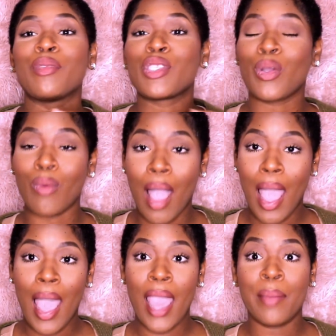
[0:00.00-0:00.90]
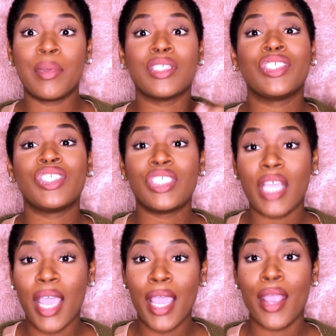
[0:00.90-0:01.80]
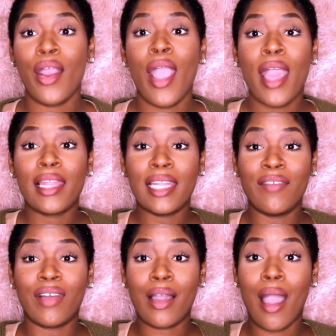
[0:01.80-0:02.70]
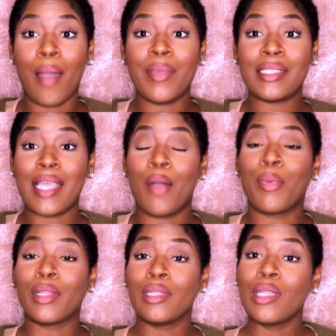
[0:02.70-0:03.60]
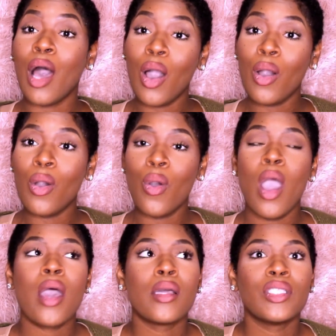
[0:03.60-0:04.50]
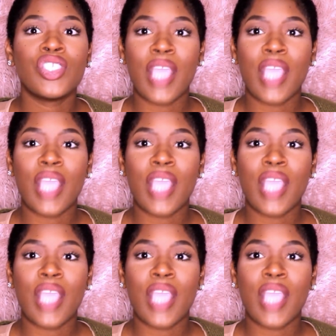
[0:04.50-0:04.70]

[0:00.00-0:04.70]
subscribe, share, leave a comment down below,